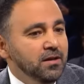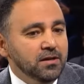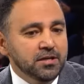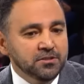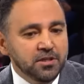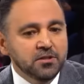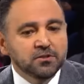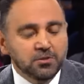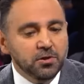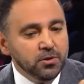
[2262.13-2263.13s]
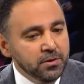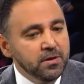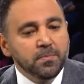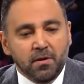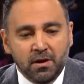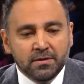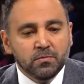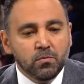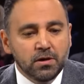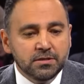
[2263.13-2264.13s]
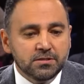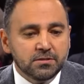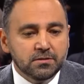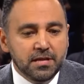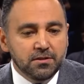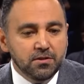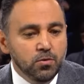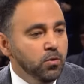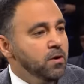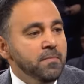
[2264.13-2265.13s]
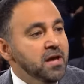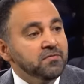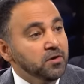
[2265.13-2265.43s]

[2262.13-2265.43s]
continued to agree upon was that you were a man of